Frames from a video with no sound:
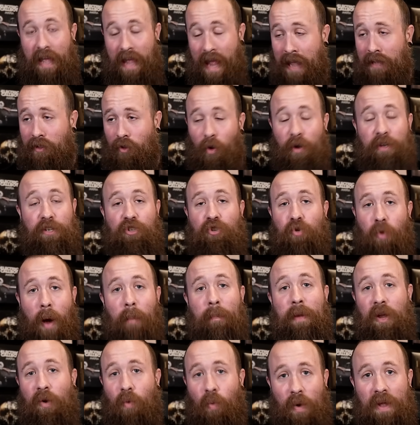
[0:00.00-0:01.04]
Eloy
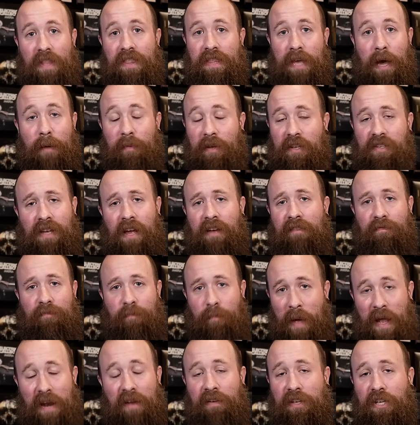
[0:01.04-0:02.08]
drumming with them because I've
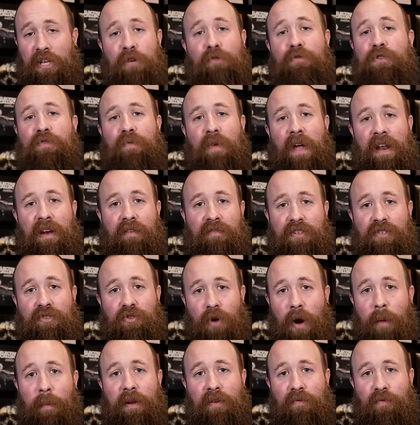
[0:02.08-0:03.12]
been a huge fan of his
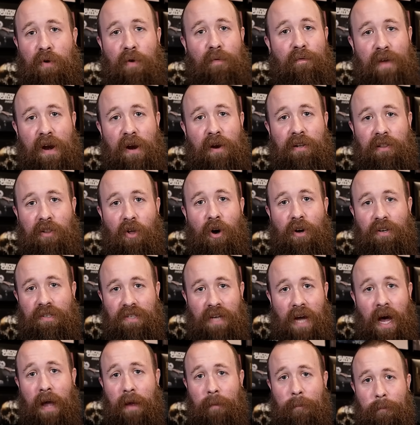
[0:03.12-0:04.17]
drumming for a very long
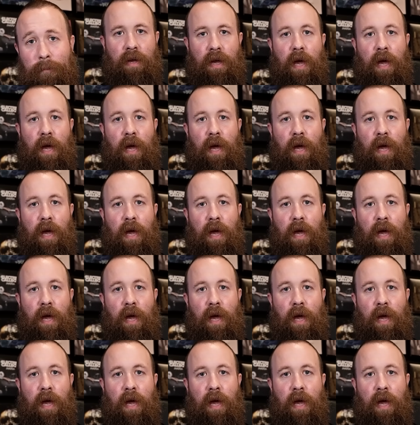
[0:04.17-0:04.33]
time.